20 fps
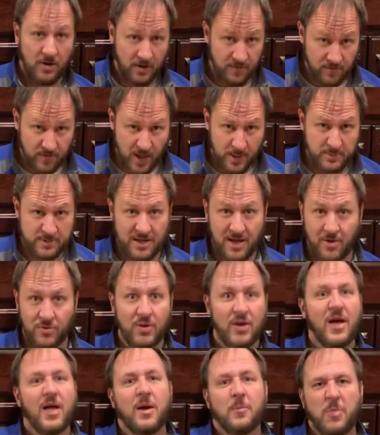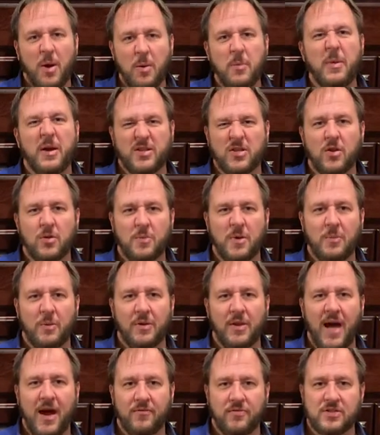and my dog flops down, it probably makes other
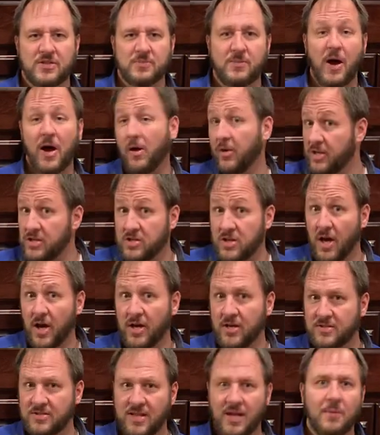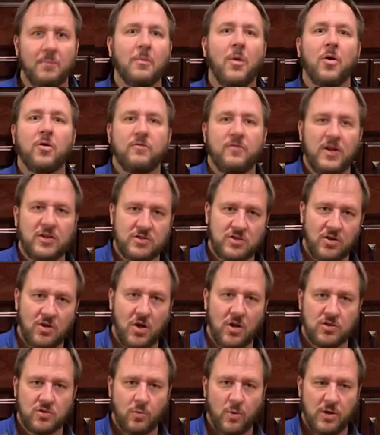people laugh and smile. It does, and it motivates the
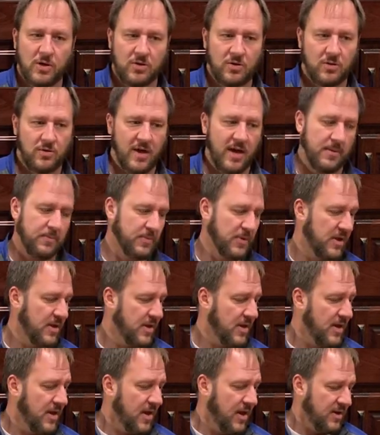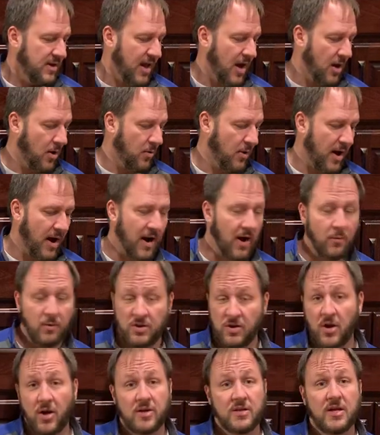dog to want to do that. Now,
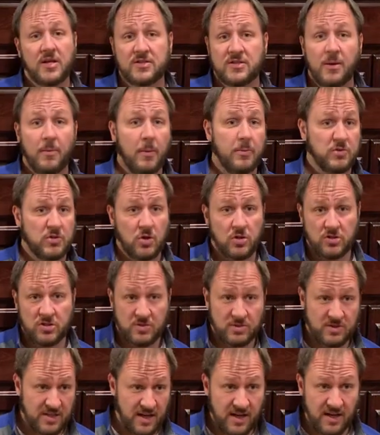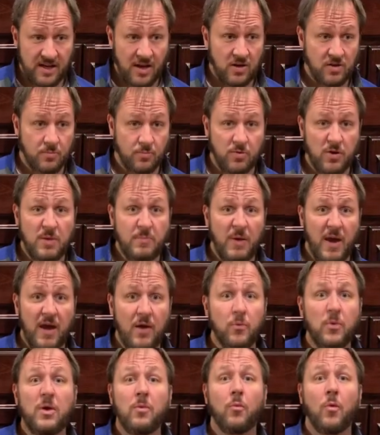when the dog does come up and starts sitting down to
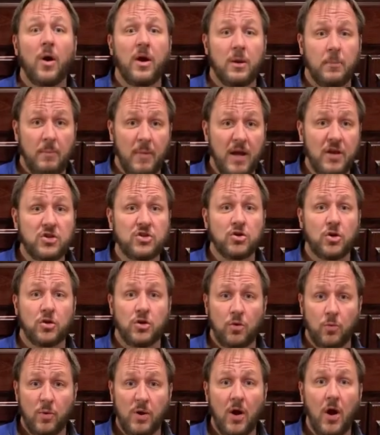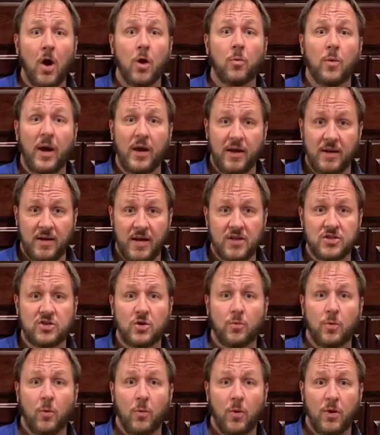prepay, we want to make sure that we are recognizing
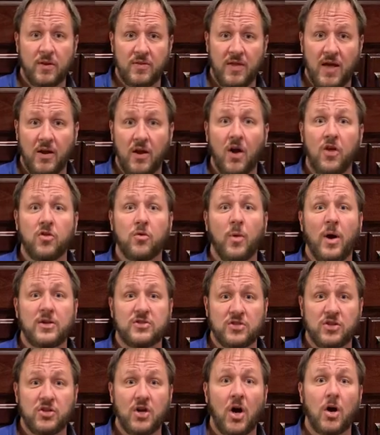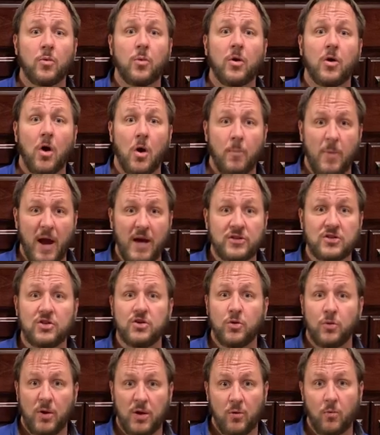and rewarding that. Otherwise, the dog will go back to
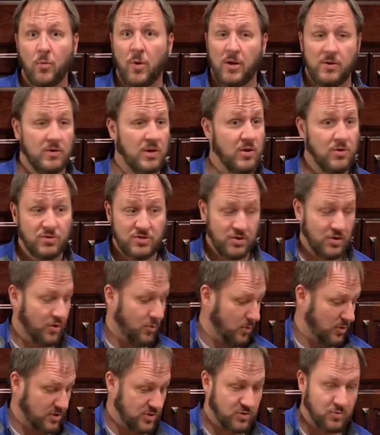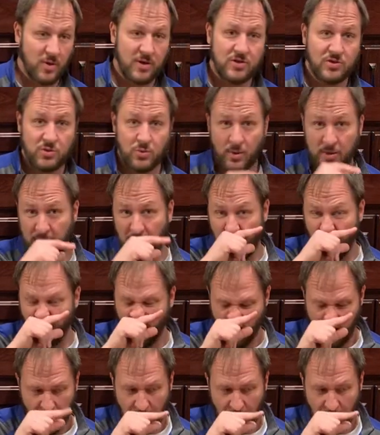doing what he used to do, which is what he's doing now.